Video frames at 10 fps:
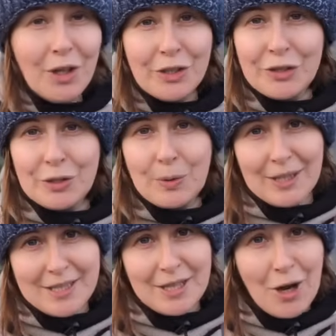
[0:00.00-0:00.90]
want a good
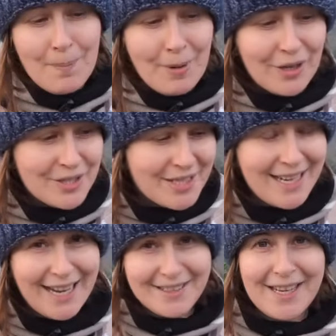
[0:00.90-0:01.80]
quality compost,
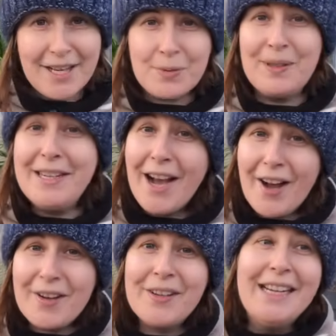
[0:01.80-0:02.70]
and as we
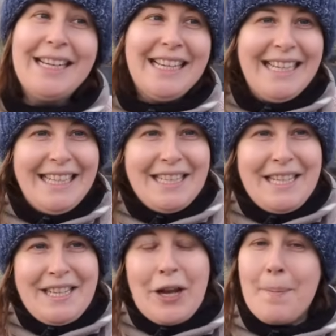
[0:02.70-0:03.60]
know,
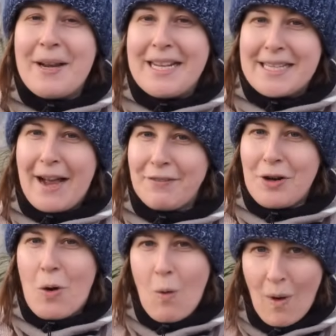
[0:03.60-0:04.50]
companies
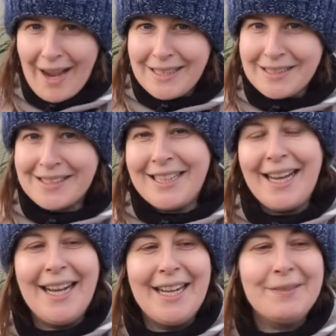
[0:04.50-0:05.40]
haven't quite
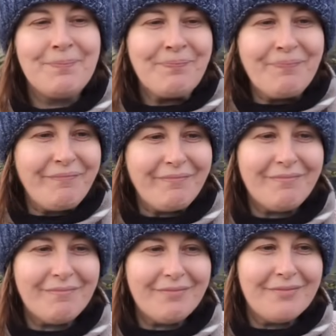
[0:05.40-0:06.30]
um,
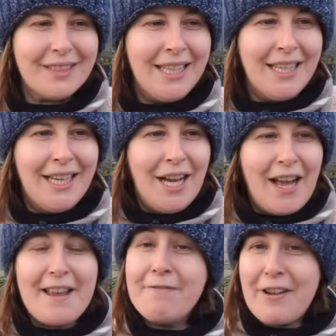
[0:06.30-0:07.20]

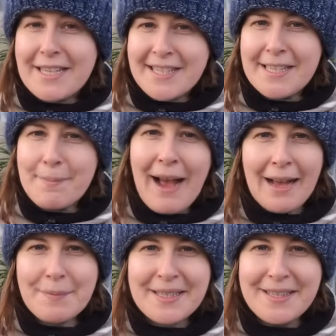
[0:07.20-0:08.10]
invested
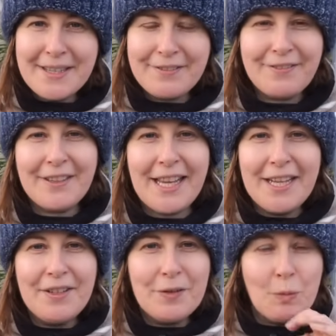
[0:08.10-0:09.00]
perhaps enough
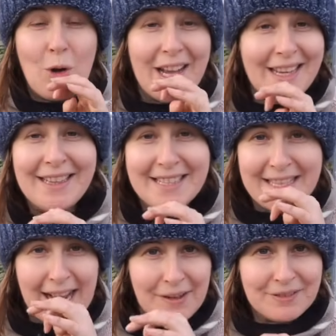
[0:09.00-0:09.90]
in working this
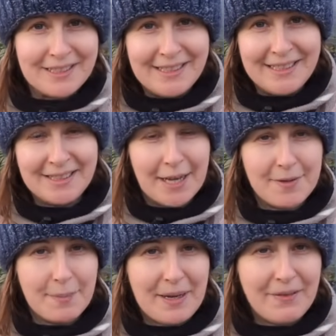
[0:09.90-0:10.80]
out in terms
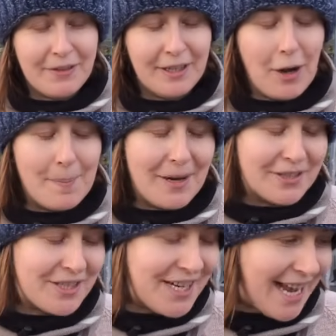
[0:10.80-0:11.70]
of peat-free compost